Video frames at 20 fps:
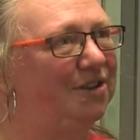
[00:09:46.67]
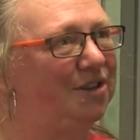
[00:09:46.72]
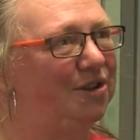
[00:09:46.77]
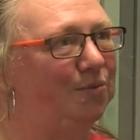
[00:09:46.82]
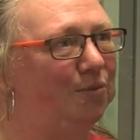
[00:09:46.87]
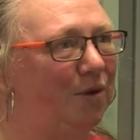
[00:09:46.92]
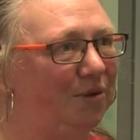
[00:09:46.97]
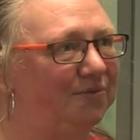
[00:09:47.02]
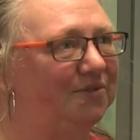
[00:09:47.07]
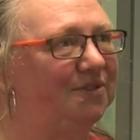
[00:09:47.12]

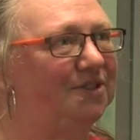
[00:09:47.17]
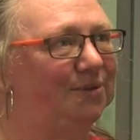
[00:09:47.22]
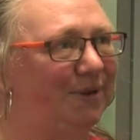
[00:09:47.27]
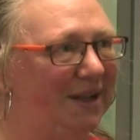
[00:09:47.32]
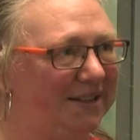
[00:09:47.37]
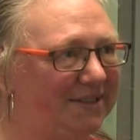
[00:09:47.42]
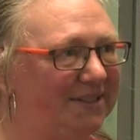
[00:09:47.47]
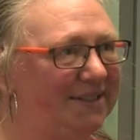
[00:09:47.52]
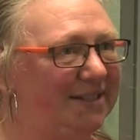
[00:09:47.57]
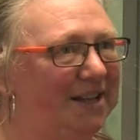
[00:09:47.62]
you want to
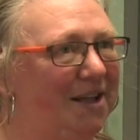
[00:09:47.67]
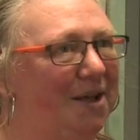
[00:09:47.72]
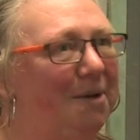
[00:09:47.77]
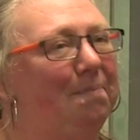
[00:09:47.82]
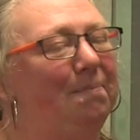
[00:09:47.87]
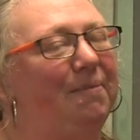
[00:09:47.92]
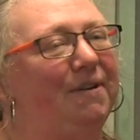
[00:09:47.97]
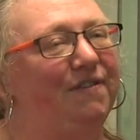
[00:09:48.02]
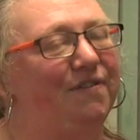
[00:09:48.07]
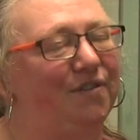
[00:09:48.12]
answer
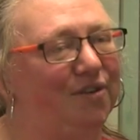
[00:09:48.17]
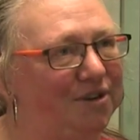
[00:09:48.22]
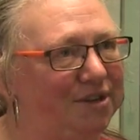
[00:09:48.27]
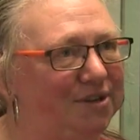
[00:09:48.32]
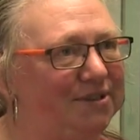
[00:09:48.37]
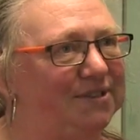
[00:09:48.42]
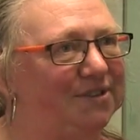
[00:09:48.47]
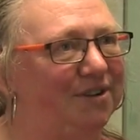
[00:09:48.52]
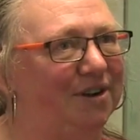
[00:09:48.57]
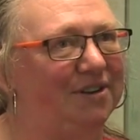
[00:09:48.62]
before
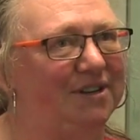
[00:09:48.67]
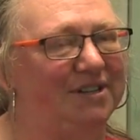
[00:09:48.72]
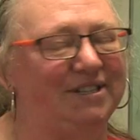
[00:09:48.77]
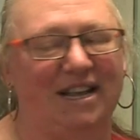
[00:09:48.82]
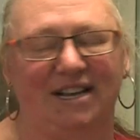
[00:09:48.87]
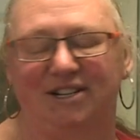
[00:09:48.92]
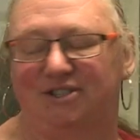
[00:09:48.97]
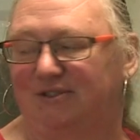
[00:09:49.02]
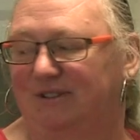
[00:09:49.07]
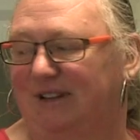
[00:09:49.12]
you start your
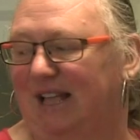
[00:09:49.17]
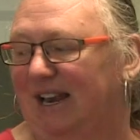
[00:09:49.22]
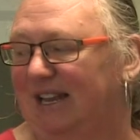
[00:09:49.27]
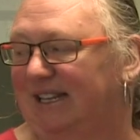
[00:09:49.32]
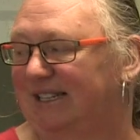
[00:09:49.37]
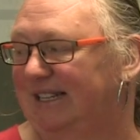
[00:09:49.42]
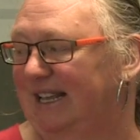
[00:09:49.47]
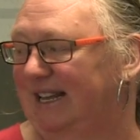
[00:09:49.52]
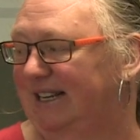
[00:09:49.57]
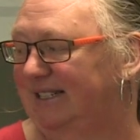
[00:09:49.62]
data
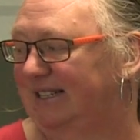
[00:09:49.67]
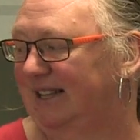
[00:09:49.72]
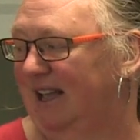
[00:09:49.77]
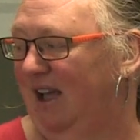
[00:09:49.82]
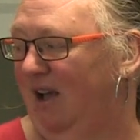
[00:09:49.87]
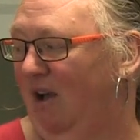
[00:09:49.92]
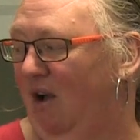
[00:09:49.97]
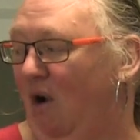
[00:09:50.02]
analysis.